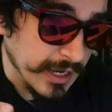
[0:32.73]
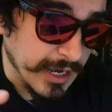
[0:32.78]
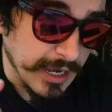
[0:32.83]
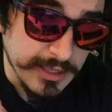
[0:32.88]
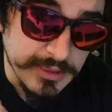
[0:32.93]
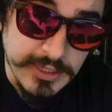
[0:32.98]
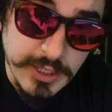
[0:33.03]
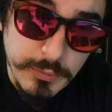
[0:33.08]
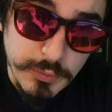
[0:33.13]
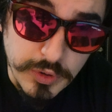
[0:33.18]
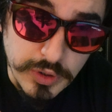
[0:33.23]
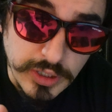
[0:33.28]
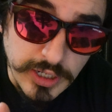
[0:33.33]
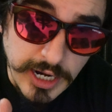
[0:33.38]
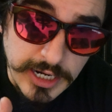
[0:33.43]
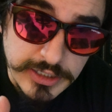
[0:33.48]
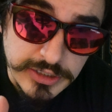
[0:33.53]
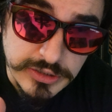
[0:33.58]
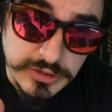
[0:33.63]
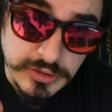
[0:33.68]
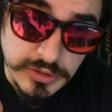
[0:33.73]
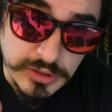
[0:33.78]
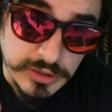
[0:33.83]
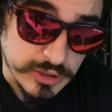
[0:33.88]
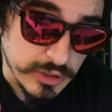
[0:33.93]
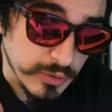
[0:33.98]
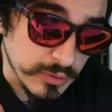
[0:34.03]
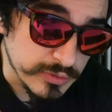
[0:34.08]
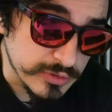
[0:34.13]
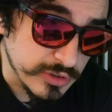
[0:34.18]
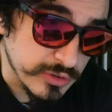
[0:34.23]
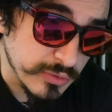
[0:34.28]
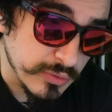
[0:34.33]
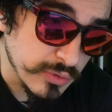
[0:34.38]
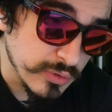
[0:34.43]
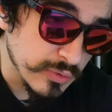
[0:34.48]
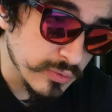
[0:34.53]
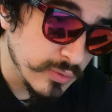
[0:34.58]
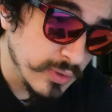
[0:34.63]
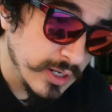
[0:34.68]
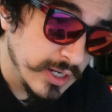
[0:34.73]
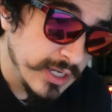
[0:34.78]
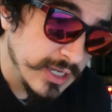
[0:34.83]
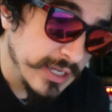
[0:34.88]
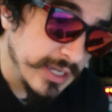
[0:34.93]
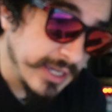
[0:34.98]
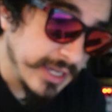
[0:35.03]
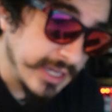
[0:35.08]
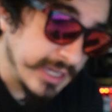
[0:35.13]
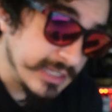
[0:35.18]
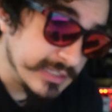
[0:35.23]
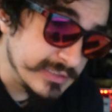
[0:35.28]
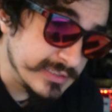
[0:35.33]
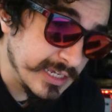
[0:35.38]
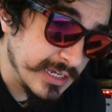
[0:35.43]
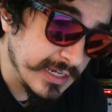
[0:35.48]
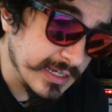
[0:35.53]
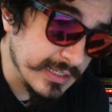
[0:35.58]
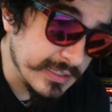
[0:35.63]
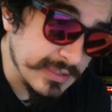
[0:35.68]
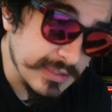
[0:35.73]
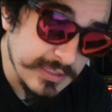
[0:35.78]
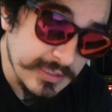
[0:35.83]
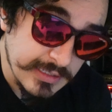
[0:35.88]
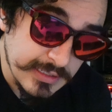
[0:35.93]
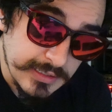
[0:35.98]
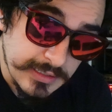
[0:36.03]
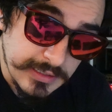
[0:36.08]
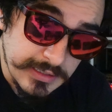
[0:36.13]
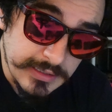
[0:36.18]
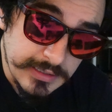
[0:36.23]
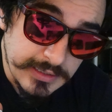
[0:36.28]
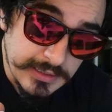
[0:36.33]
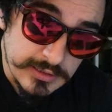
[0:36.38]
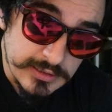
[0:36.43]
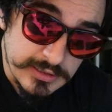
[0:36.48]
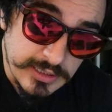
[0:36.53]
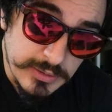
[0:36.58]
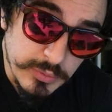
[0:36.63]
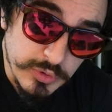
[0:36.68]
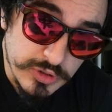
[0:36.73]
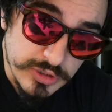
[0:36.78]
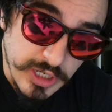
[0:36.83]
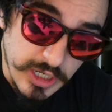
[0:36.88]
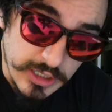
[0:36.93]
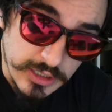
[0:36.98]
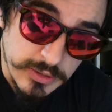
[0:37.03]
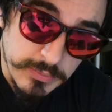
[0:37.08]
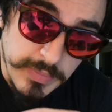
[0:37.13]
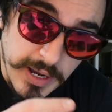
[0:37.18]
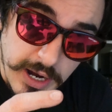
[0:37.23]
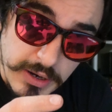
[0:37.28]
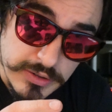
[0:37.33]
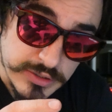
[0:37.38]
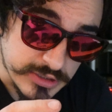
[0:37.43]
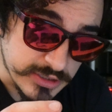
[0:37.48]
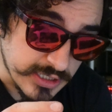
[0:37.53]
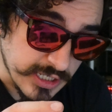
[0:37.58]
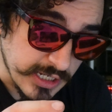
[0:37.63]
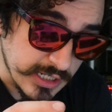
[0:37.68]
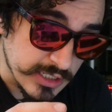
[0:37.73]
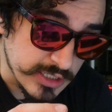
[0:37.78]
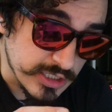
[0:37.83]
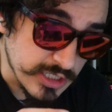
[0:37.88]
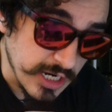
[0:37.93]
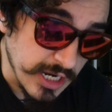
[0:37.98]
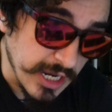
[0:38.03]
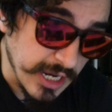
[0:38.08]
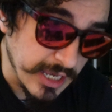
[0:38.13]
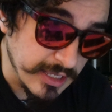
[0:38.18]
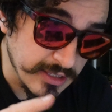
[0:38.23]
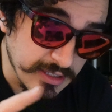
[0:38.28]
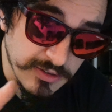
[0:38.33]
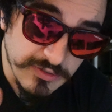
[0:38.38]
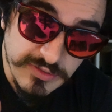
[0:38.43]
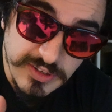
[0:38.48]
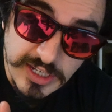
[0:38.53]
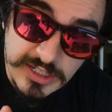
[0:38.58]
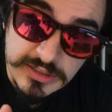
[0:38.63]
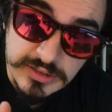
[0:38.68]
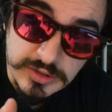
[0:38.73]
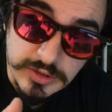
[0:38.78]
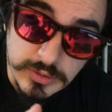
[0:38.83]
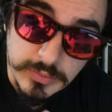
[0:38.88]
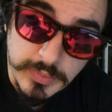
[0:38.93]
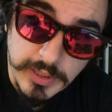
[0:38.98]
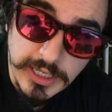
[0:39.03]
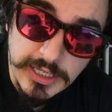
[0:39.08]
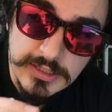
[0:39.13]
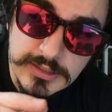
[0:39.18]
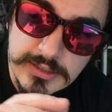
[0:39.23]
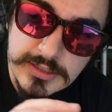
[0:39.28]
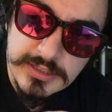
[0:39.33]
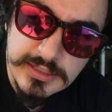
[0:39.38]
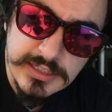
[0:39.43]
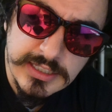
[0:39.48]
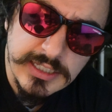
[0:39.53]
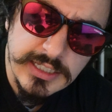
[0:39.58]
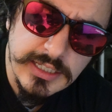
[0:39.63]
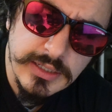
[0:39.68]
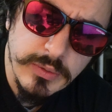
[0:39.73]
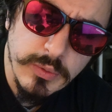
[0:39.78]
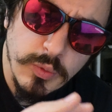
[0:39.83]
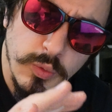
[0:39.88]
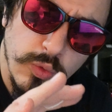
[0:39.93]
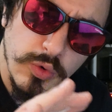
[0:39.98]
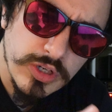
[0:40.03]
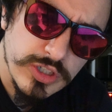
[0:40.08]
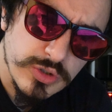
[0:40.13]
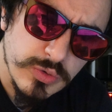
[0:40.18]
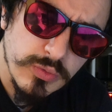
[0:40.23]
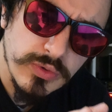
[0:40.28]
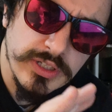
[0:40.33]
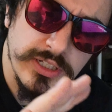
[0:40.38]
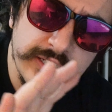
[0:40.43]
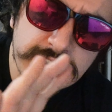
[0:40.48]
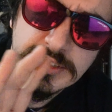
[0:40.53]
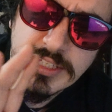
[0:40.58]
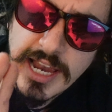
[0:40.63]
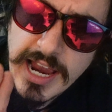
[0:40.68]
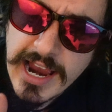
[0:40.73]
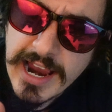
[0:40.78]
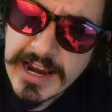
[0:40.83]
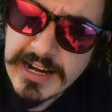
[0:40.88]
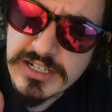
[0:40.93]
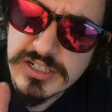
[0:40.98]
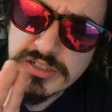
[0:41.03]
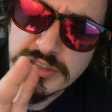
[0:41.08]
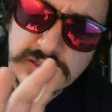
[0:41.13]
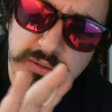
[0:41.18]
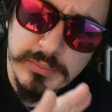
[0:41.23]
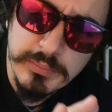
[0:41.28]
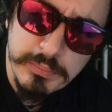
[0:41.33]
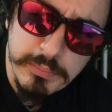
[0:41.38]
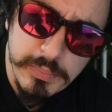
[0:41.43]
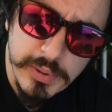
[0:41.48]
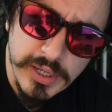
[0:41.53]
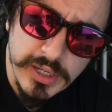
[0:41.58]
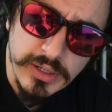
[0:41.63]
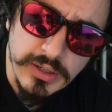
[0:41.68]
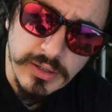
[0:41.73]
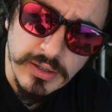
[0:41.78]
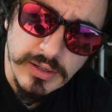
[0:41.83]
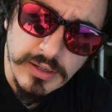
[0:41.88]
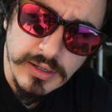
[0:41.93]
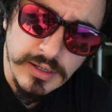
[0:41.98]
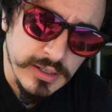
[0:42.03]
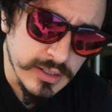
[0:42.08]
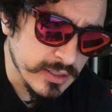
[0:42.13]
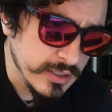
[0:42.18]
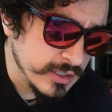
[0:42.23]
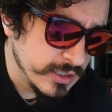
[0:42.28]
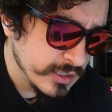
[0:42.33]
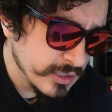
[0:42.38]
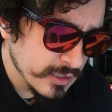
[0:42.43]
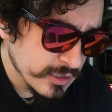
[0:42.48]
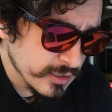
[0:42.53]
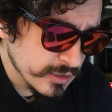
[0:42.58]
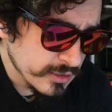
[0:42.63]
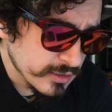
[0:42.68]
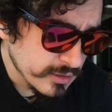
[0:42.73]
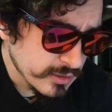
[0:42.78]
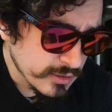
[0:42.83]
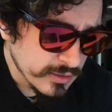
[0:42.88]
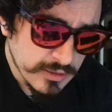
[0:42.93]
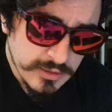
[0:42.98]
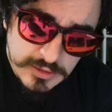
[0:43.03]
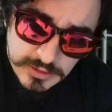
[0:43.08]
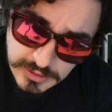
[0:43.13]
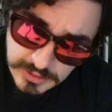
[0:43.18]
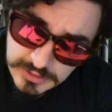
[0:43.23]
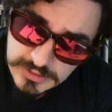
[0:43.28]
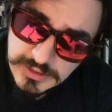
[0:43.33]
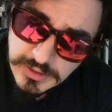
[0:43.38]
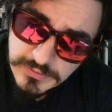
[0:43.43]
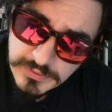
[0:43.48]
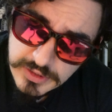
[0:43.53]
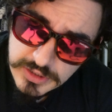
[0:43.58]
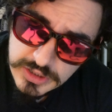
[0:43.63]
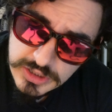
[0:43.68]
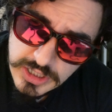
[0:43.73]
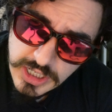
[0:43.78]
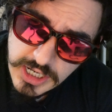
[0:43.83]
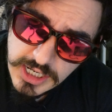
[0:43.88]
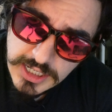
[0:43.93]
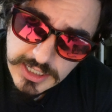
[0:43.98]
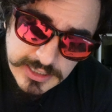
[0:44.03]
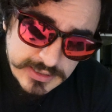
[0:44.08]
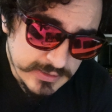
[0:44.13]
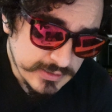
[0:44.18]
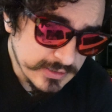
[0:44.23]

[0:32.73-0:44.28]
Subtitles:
And then we're actually going to go through and take the Seymour Duncan Power Stage and the EFX loop and see which one is actually better. Let's give it a shot.